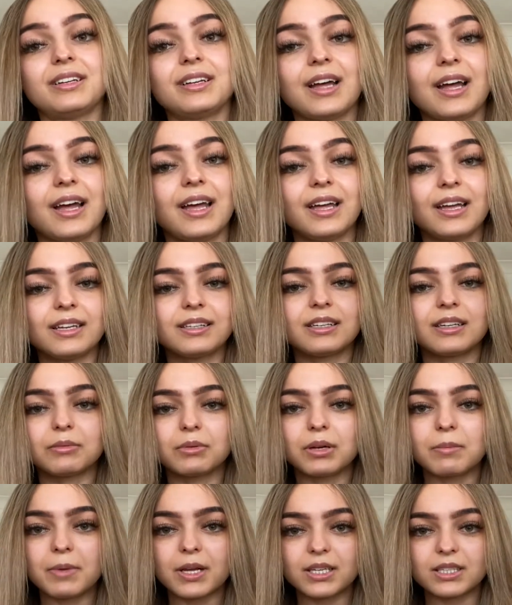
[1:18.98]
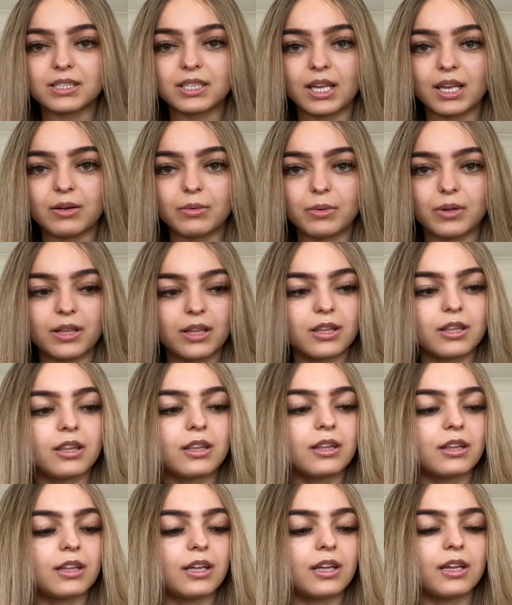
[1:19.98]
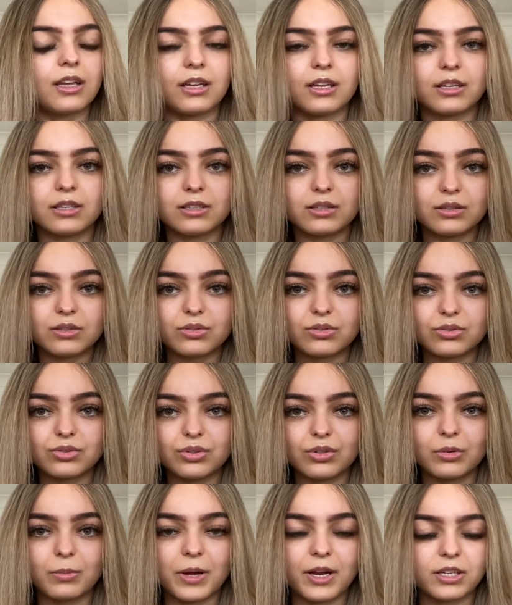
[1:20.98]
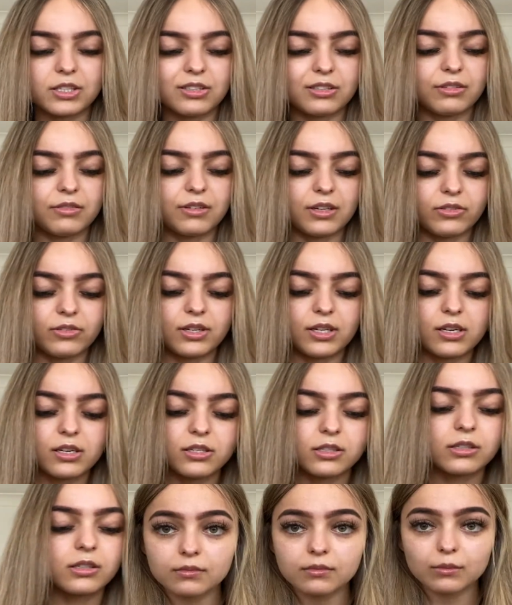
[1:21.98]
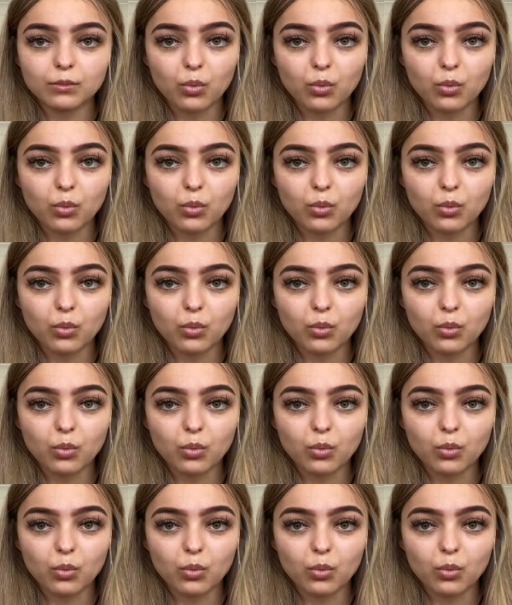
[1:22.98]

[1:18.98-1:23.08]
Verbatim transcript: And I'm going to mix it with the True Match foundation.